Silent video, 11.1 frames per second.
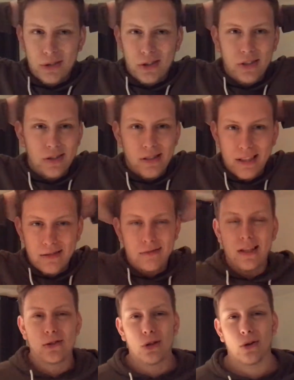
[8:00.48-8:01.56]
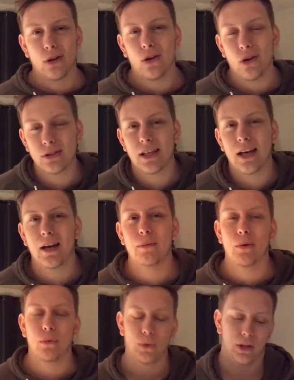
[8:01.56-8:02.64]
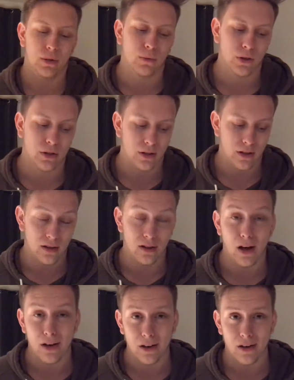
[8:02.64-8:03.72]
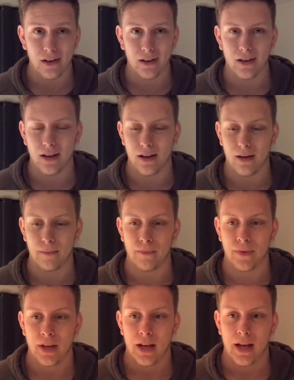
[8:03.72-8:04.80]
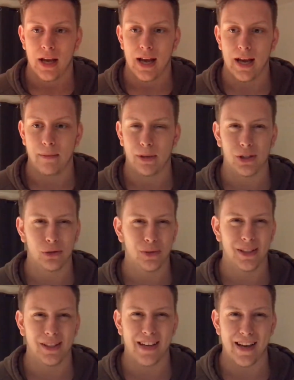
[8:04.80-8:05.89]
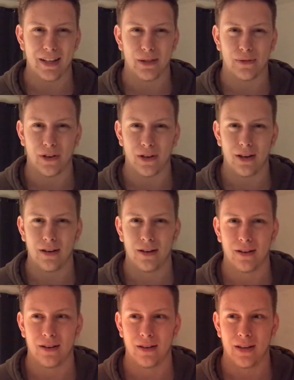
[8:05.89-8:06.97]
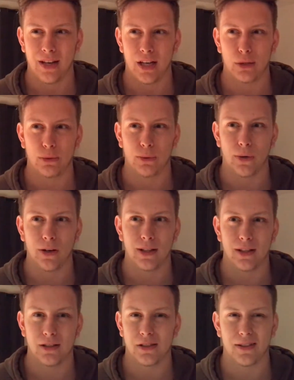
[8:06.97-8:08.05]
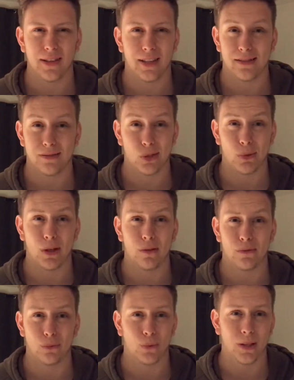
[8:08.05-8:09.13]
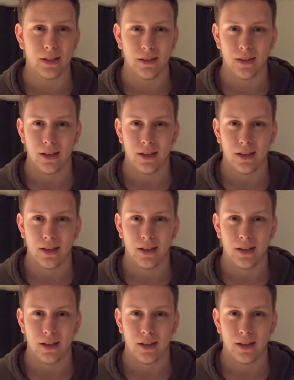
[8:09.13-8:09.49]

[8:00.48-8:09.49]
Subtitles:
was just it took a long time. We worked a lot on it, and because we didn't get as far as we wanted until like 12:01,